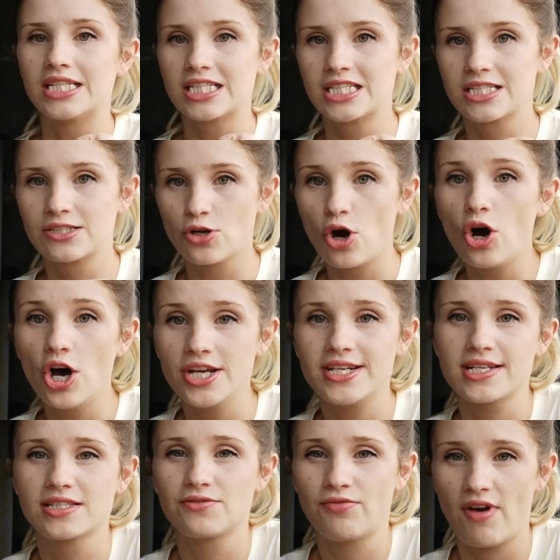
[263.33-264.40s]
saw her
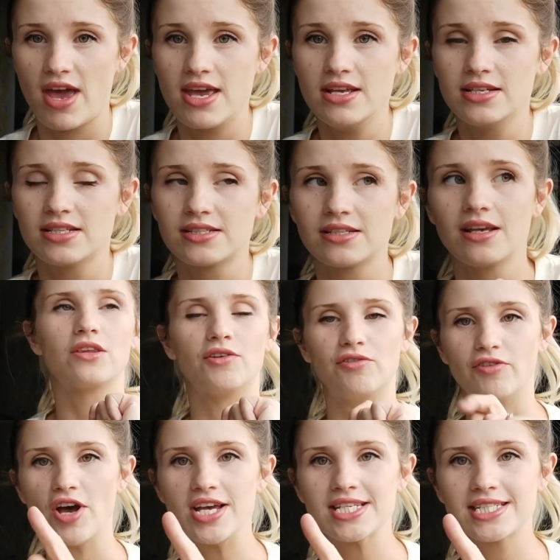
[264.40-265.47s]
dad's face the
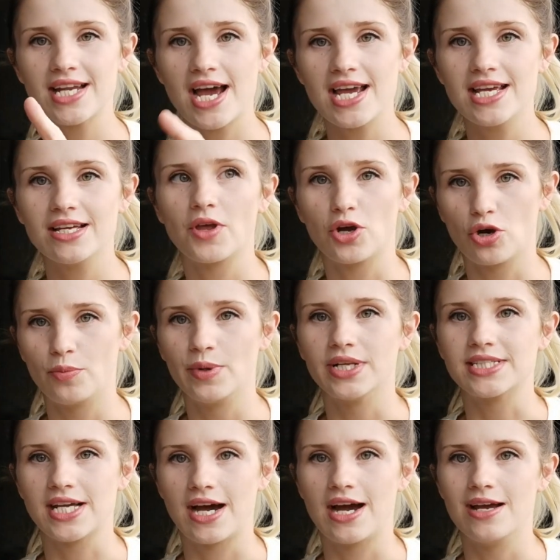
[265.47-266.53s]
first night a couple
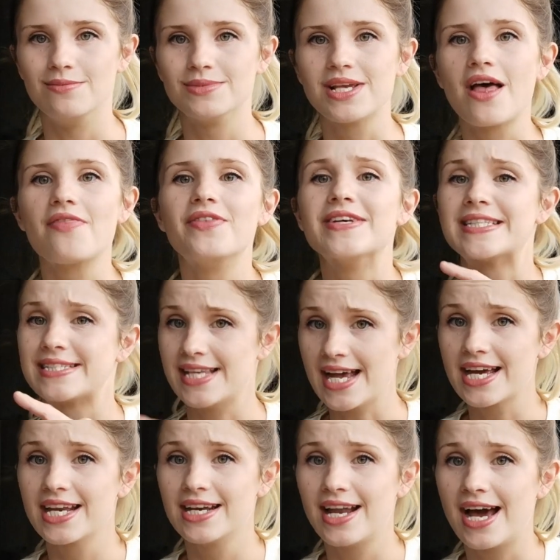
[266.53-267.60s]
of times, the
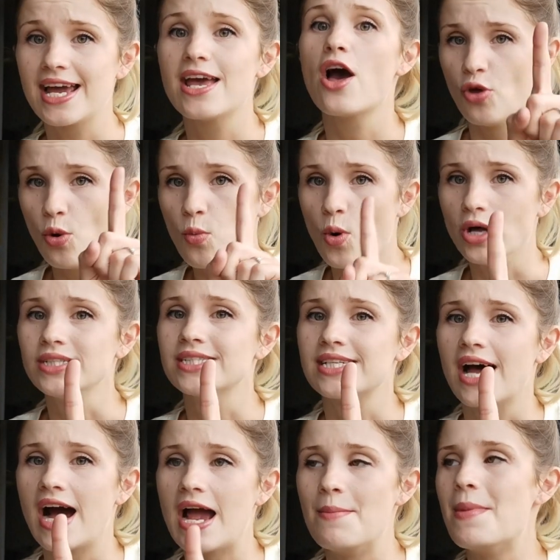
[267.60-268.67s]
second night the one
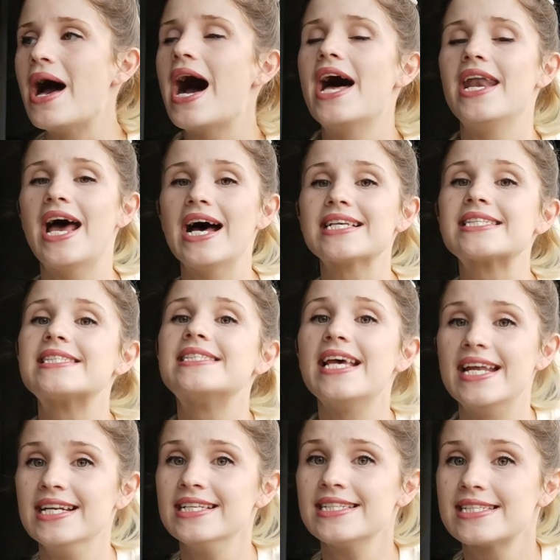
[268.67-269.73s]
time, and has
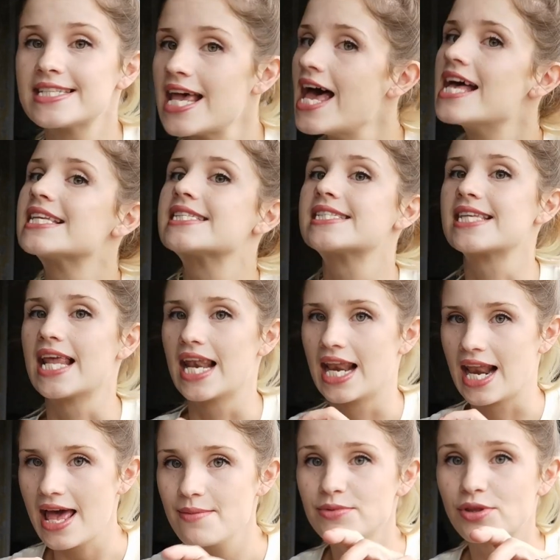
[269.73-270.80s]
since
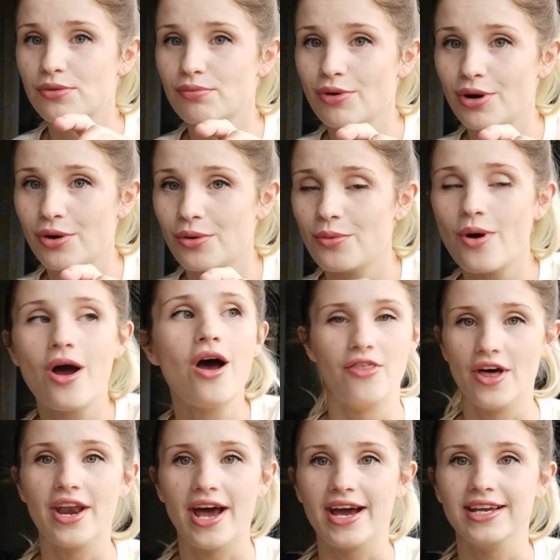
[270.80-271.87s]
slept through
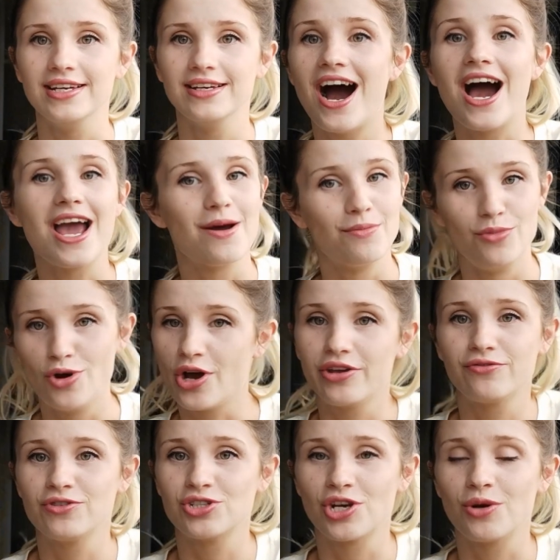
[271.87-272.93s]
the night. I am not
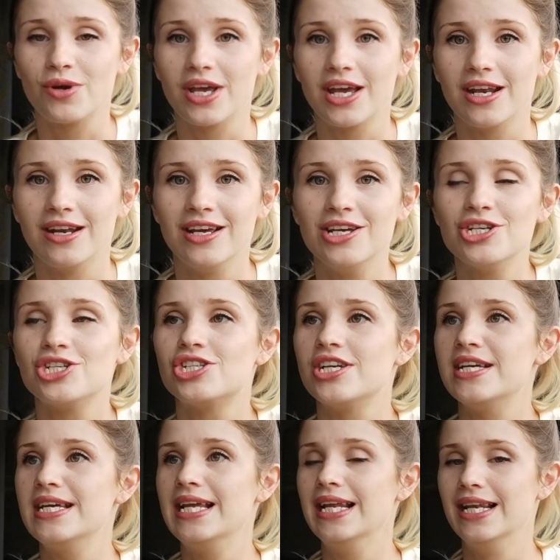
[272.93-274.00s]
even joking.
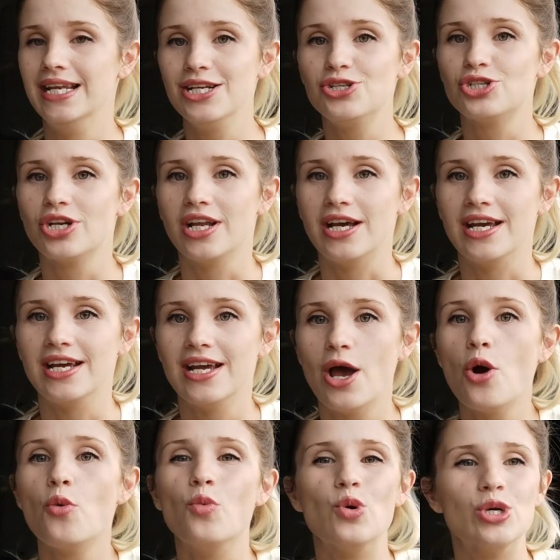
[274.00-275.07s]
She literally
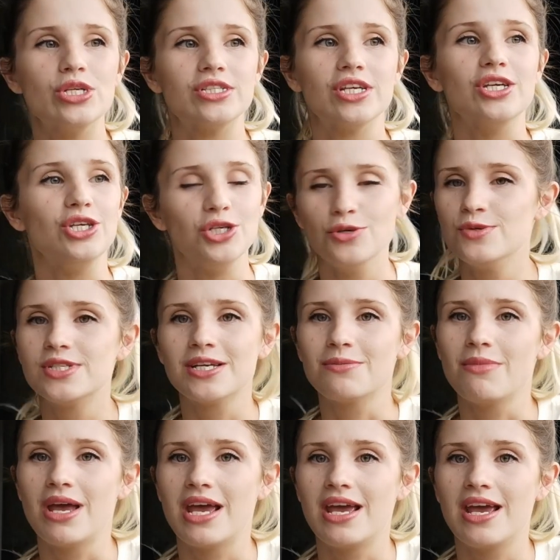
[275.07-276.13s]
was
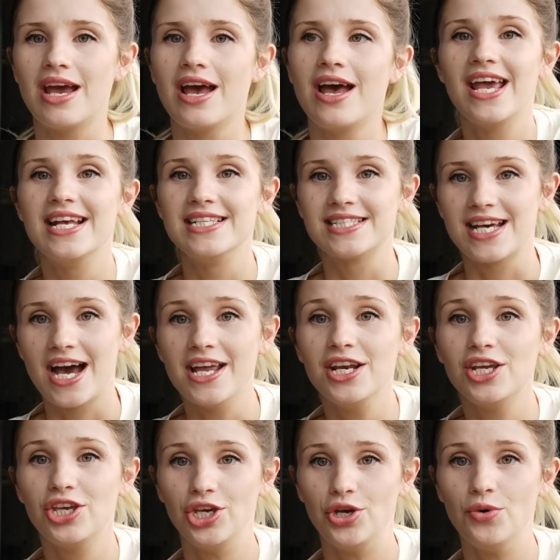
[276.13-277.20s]
using me. It's kind
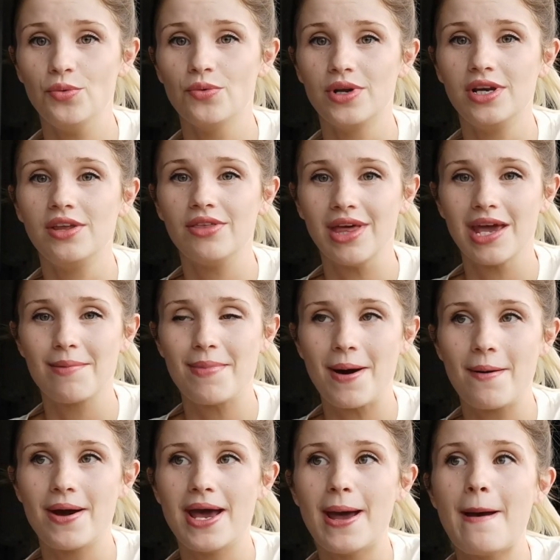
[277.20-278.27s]
of cute when you think
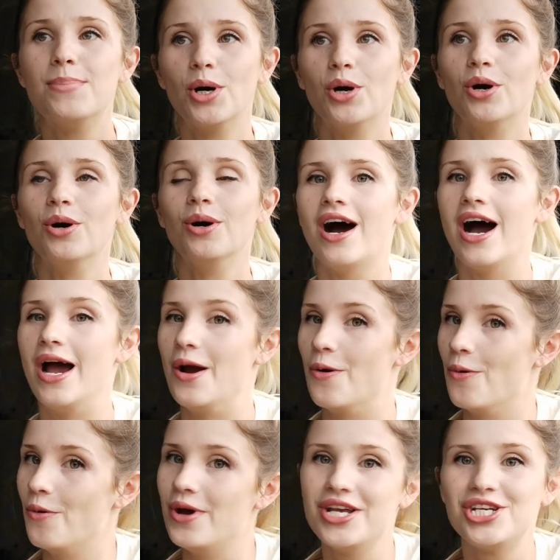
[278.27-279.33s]
about it, but I
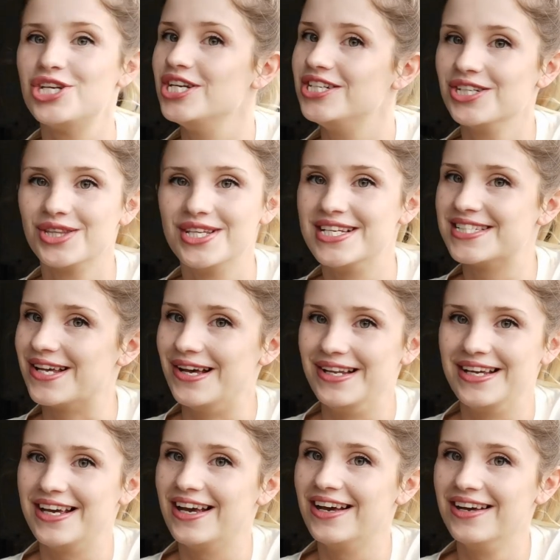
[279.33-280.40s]
wish she'd done this
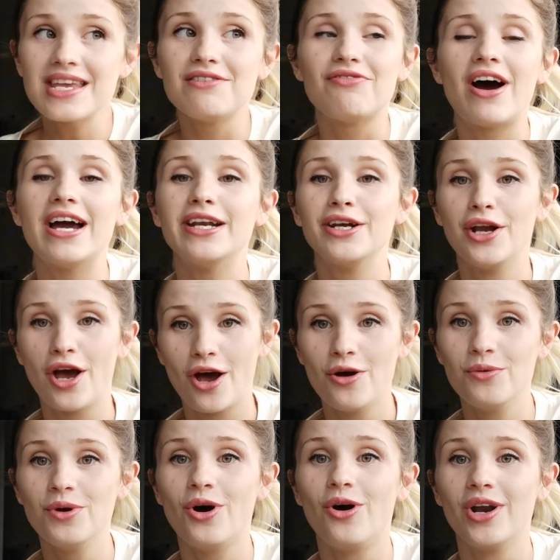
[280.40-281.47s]
earlier. If I'd
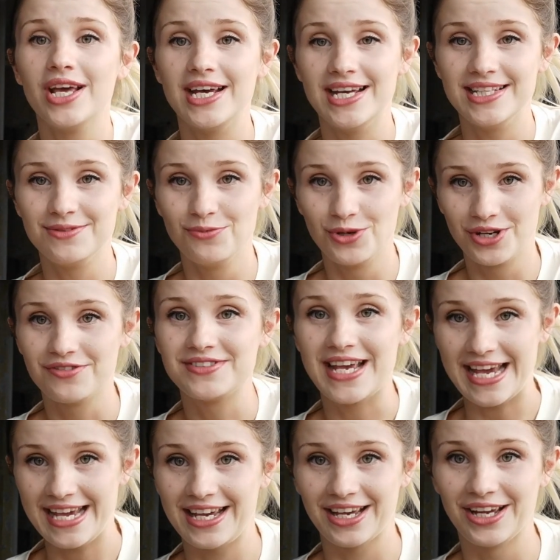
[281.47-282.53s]
known all it would have
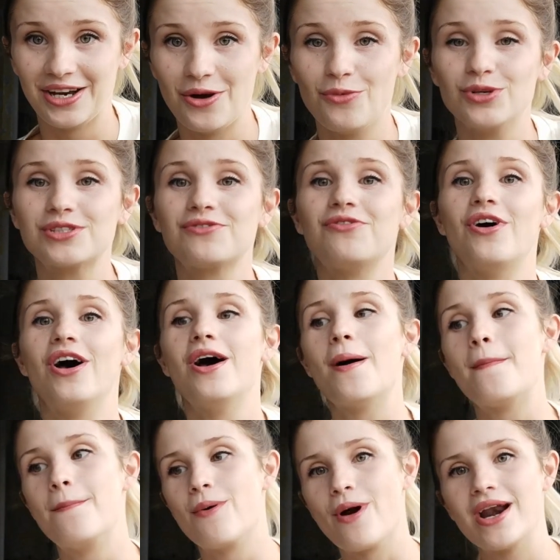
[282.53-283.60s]
taken was for
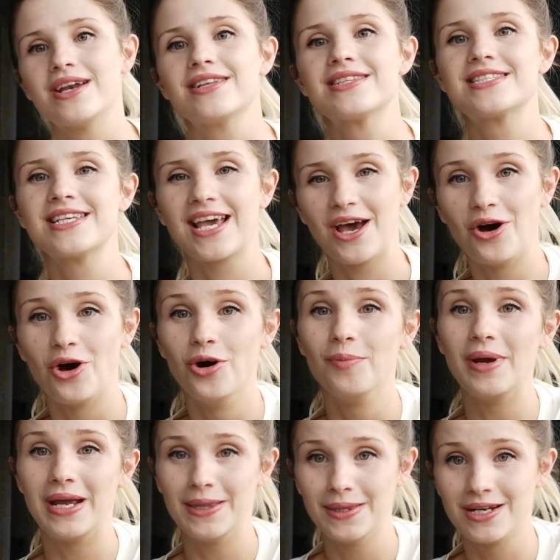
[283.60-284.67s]
Brandon to get
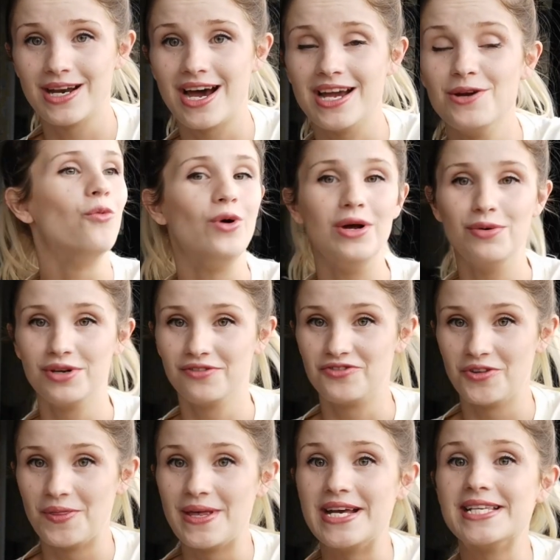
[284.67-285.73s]
up in the night, we would have
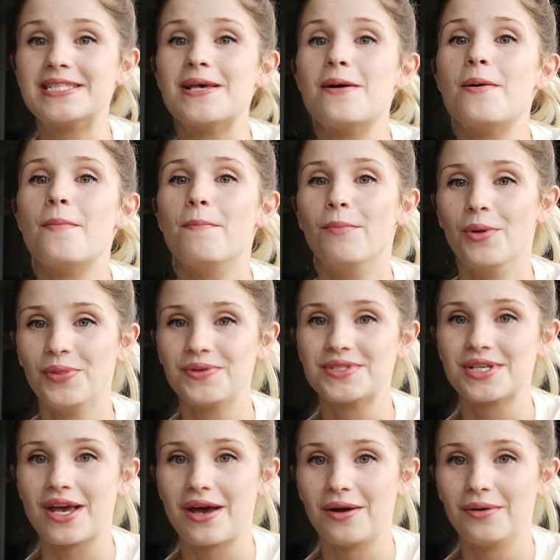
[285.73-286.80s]
done this months
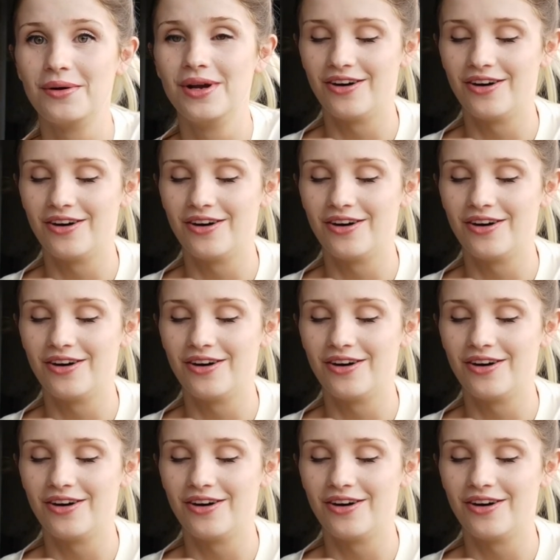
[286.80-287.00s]
ago,